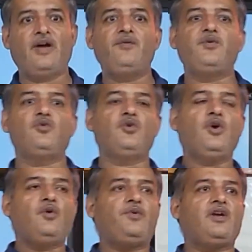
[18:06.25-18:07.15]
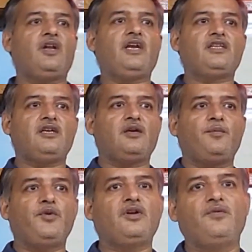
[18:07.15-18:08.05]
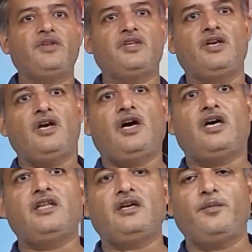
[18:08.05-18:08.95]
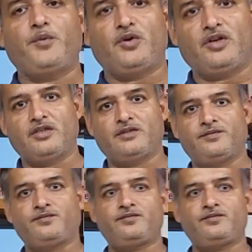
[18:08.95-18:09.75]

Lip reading: Why do we connect the computer with other computers?